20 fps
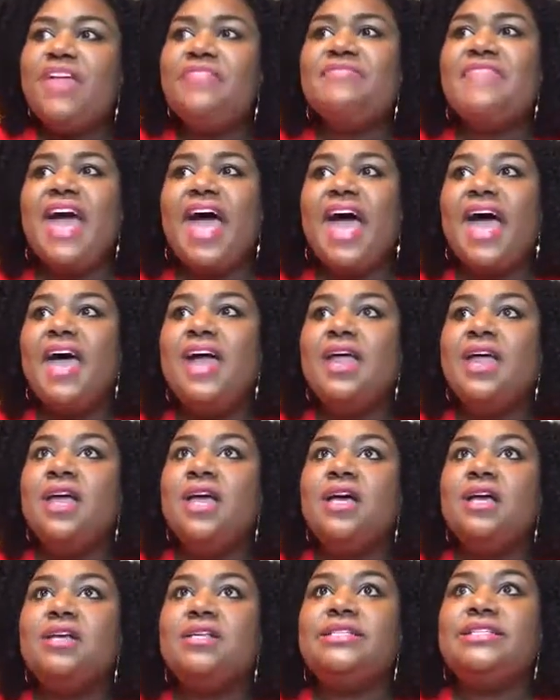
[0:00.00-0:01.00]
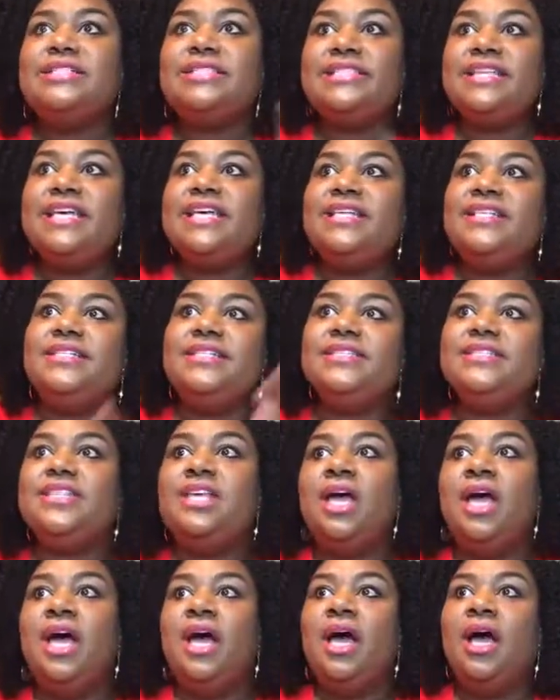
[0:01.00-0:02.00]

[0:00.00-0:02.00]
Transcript: that since